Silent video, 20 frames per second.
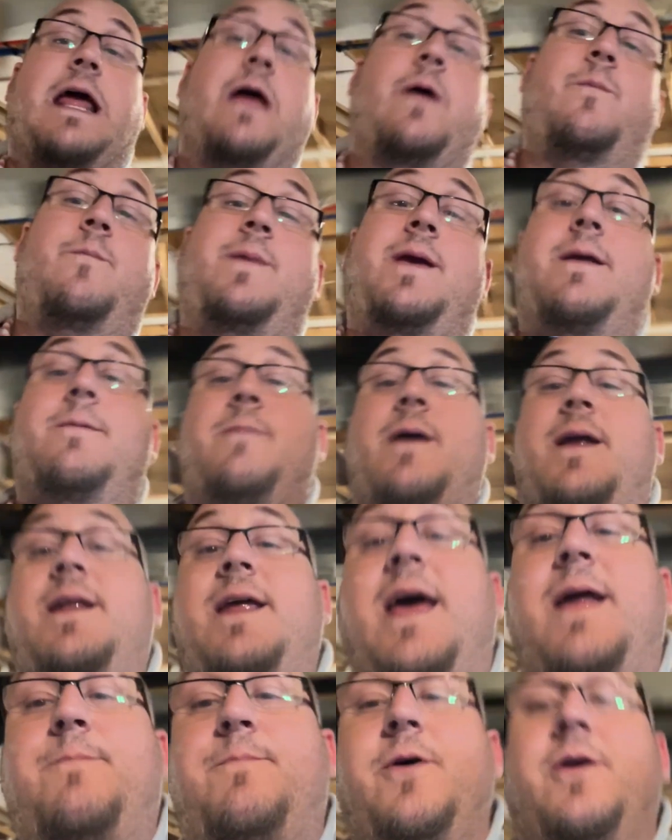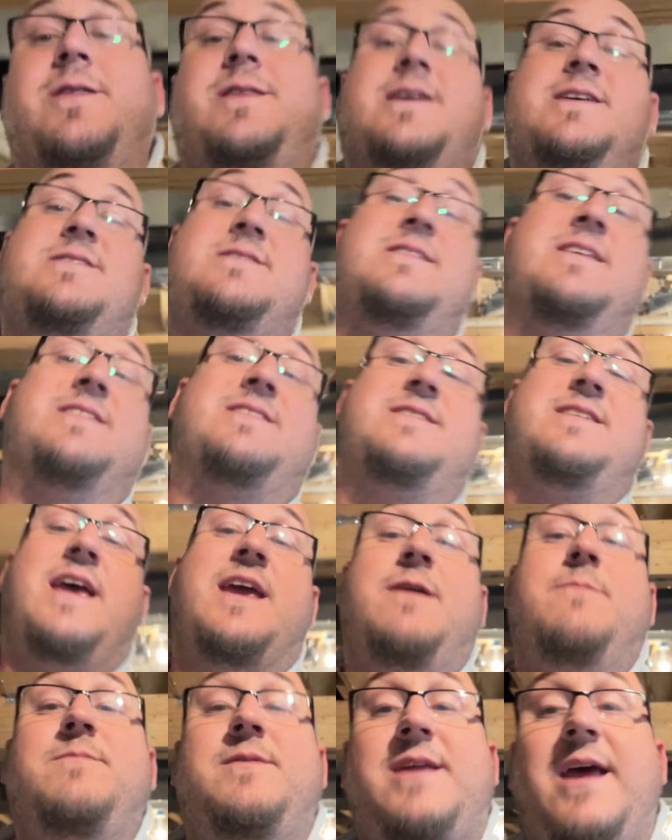and me and my dad built this the
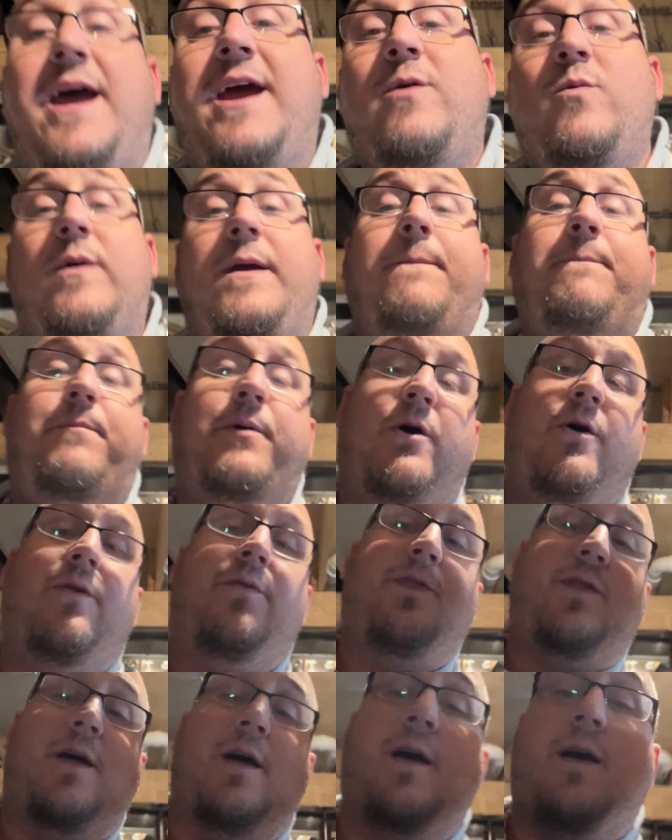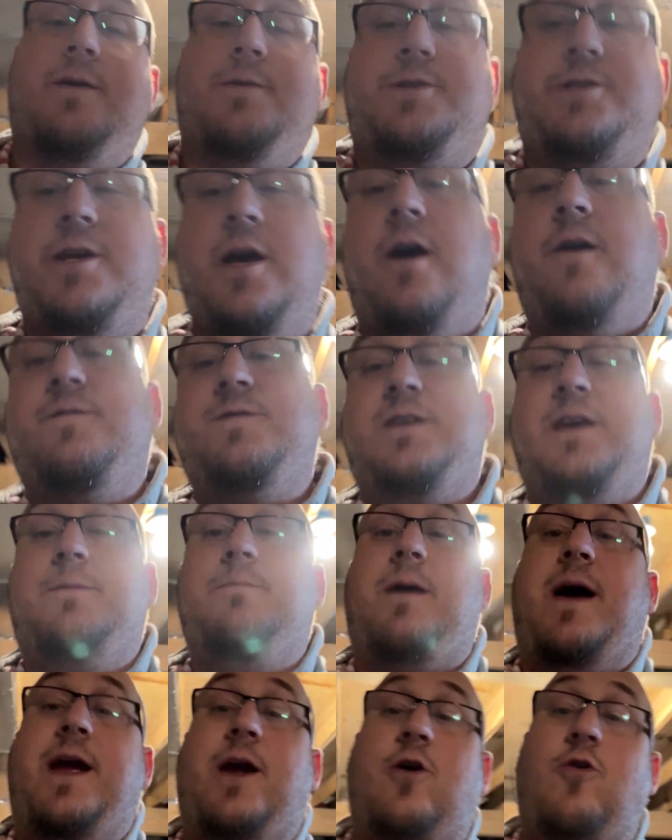same day we built the shelves in
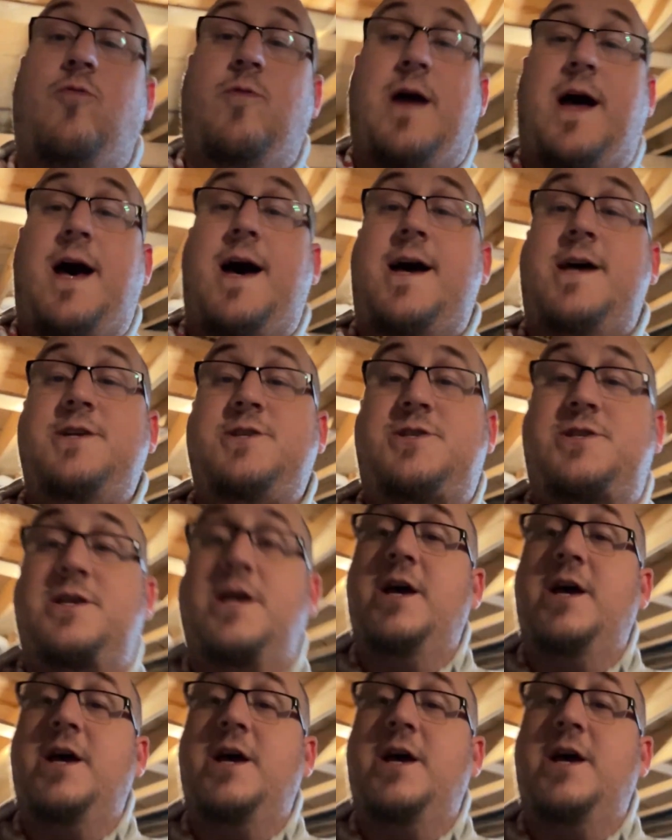my garage.